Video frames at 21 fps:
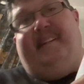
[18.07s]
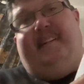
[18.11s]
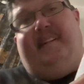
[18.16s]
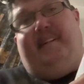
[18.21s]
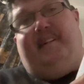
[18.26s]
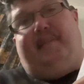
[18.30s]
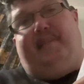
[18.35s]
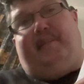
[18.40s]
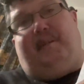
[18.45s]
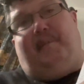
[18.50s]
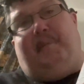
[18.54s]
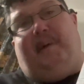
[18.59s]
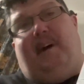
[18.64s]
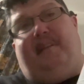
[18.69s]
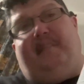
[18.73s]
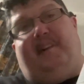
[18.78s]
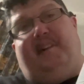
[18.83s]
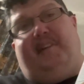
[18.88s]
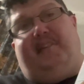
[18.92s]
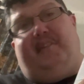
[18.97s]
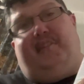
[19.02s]
for
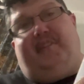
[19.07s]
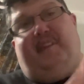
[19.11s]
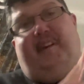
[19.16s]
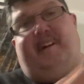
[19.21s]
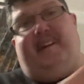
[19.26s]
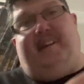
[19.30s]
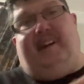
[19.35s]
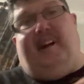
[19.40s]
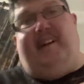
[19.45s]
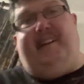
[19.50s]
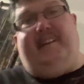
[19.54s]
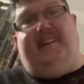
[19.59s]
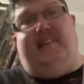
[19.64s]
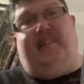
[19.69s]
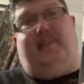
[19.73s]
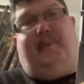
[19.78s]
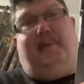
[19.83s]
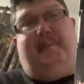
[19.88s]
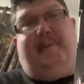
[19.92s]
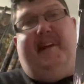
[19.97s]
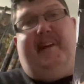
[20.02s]
Marvel's Guardians
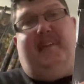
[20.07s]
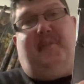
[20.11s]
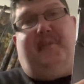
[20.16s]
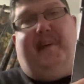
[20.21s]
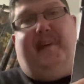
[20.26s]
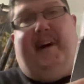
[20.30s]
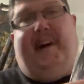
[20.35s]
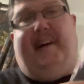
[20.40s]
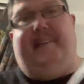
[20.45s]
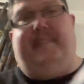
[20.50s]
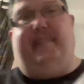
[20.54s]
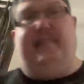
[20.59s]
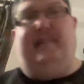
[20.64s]
for PS5.